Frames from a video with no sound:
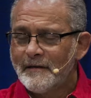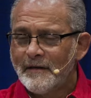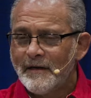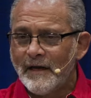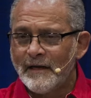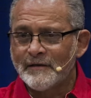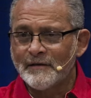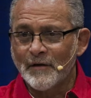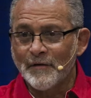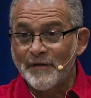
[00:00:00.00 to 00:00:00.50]

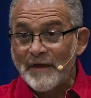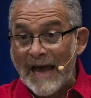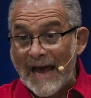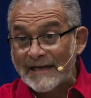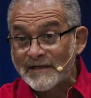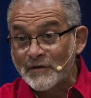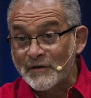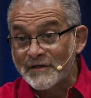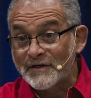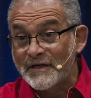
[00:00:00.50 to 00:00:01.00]
And so
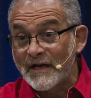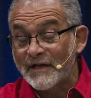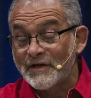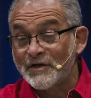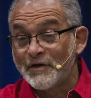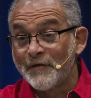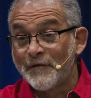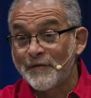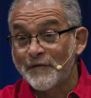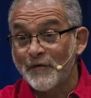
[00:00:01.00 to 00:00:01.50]
that's what
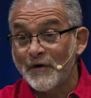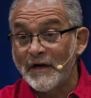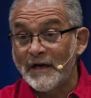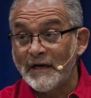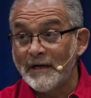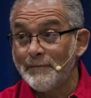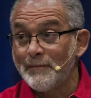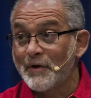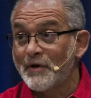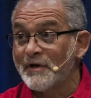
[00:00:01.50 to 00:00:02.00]
sets you
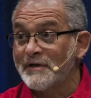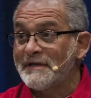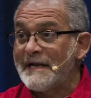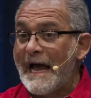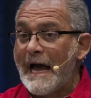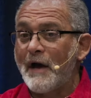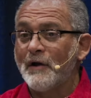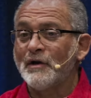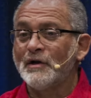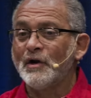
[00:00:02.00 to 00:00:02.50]
free, because
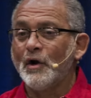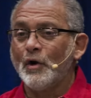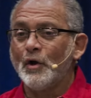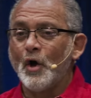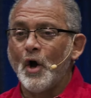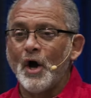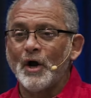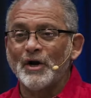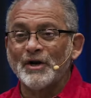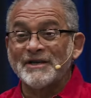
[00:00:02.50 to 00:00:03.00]
now you're no
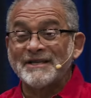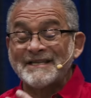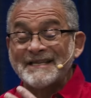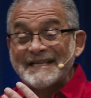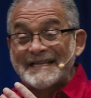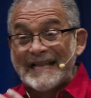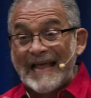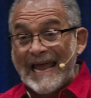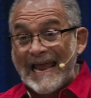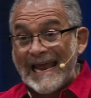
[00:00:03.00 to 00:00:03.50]
longer
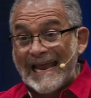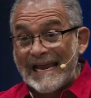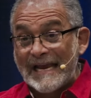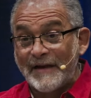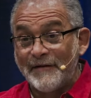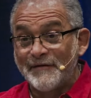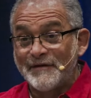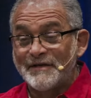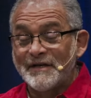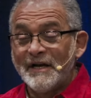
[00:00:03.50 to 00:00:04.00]

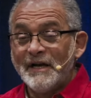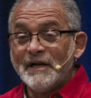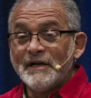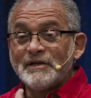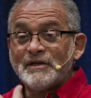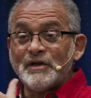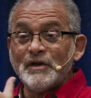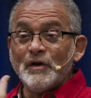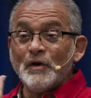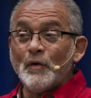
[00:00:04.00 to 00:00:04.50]
slaves
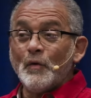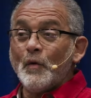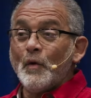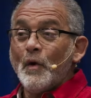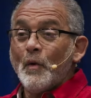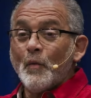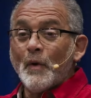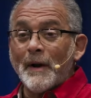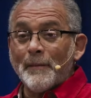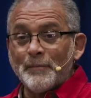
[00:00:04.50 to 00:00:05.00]
to
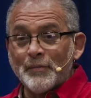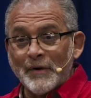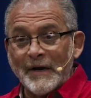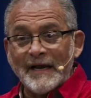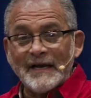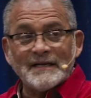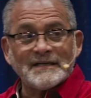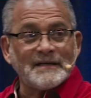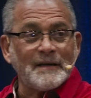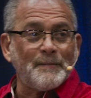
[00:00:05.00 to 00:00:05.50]
what
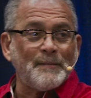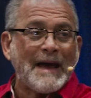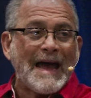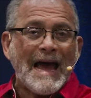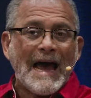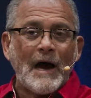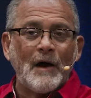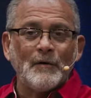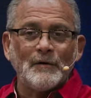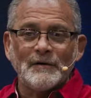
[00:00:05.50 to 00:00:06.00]
brings
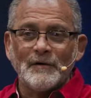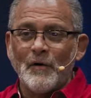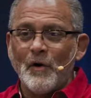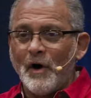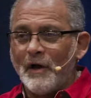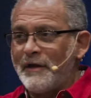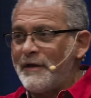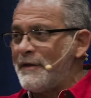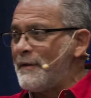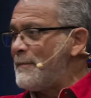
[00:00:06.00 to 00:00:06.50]
about
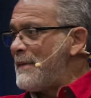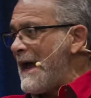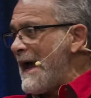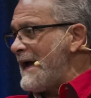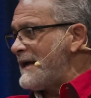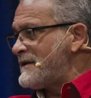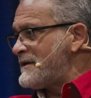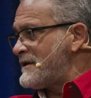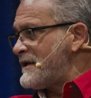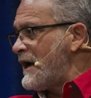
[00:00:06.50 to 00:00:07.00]
all of the
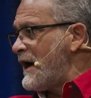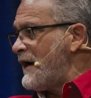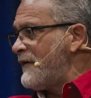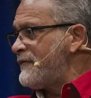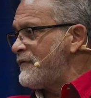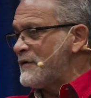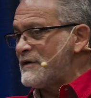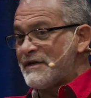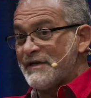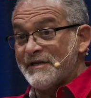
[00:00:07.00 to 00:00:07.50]
bad
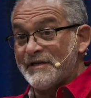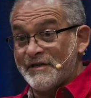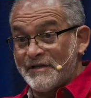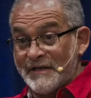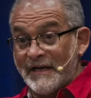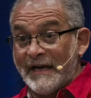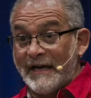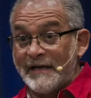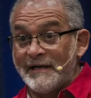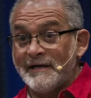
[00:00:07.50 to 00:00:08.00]
stuff, which is
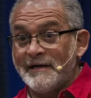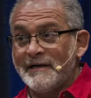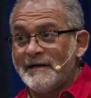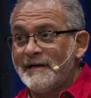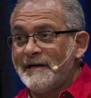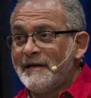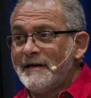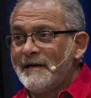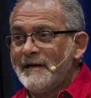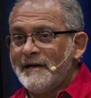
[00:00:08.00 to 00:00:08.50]
sin.
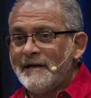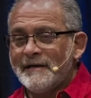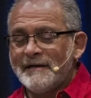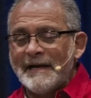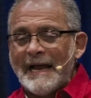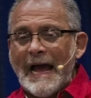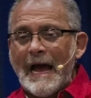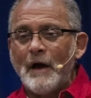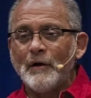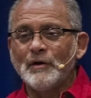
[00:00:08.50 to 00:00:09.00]

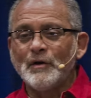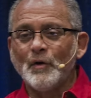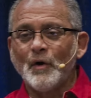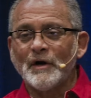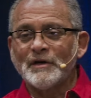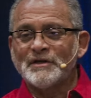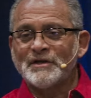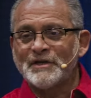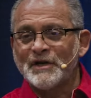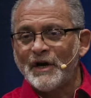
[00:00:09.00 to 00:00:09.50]
Now you
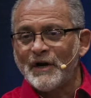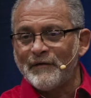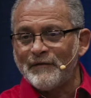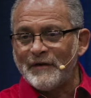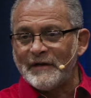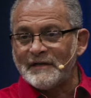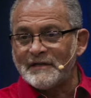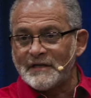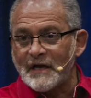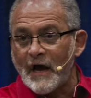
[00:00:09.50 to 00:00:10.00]
are
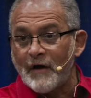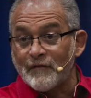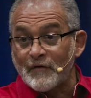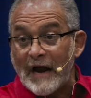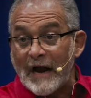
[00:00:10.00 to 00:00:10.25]
servants of